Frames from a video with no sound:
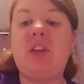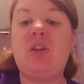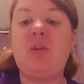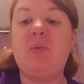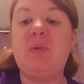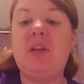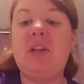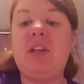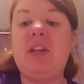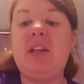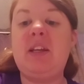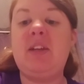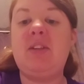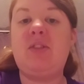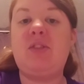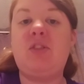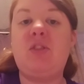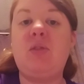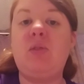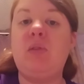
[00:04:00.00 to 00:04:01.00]
humidity
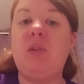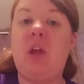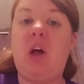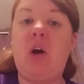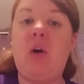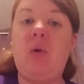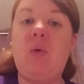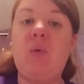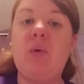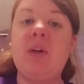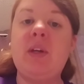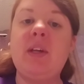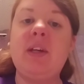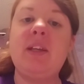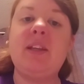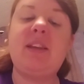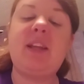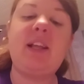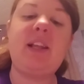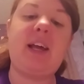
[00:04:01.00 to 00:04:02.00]
is too low,
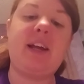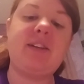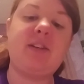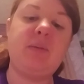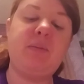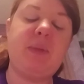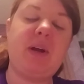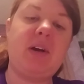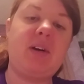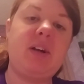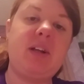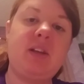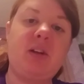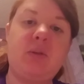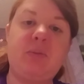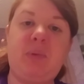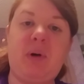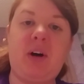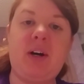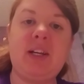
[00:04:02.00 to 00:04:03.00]
they like to bury
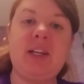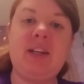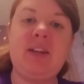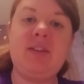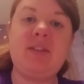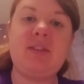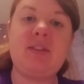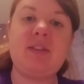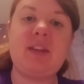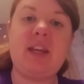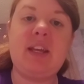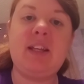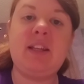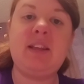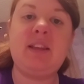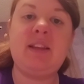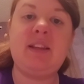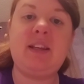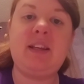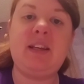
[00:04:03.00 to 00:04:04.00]
their bodies
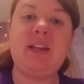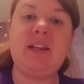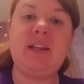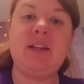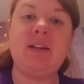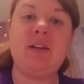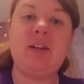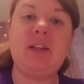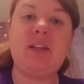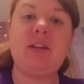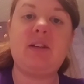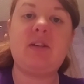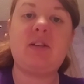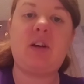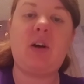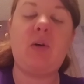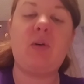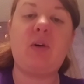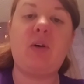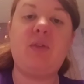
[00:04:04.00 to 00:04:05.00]
in the
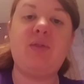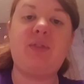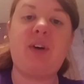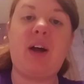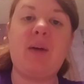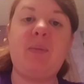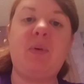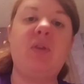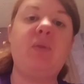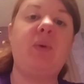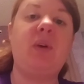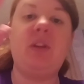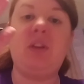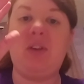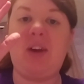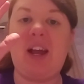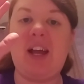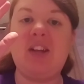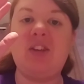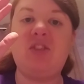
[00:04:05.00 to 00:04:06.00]
cocoa fiber to where
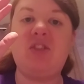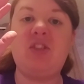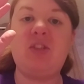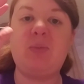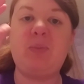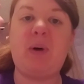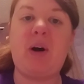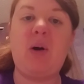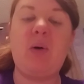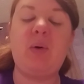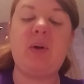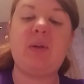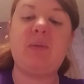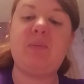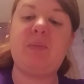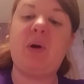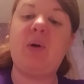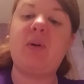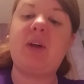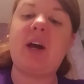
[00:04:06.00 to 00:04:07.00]
their heads just
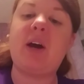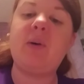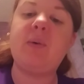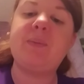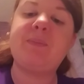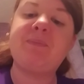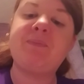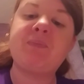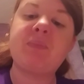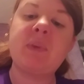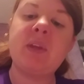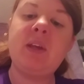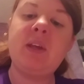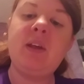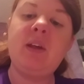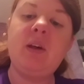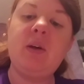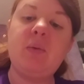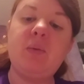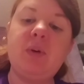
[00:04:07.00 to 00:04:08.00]
poke out,
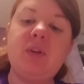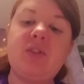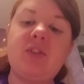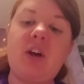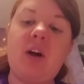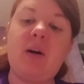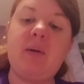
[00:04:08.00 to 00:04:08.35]
which